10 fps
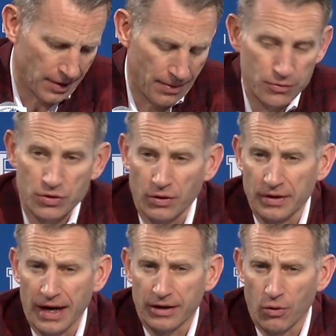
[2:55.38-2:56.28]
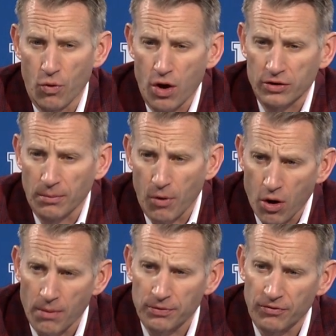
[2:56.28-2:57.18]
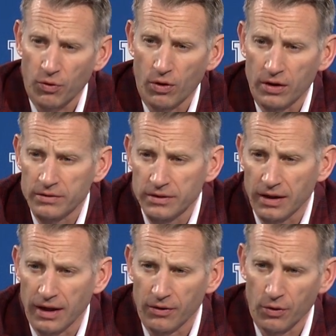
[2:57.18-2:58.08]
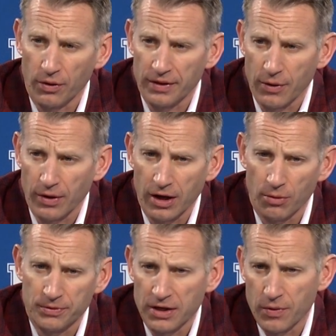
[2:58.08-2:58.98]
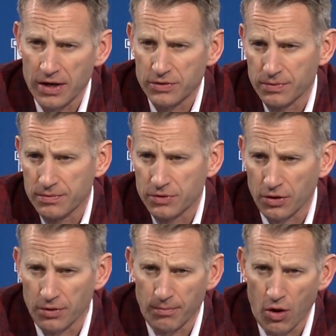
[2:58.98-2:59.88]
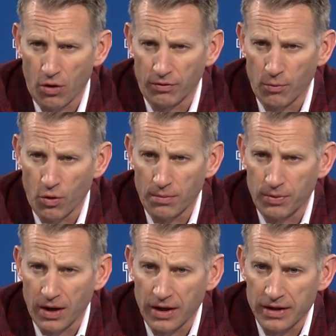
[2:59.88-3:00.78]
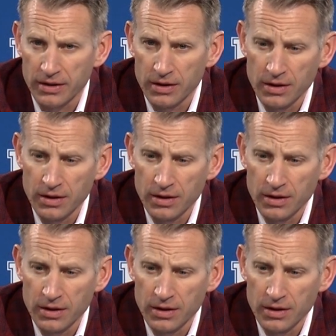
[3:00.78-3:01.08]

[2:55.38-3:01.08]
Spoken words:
I'm certainly not going to walk the ball off the floor. I don't know that would have helped anyways. We'd turn the ball over more probably.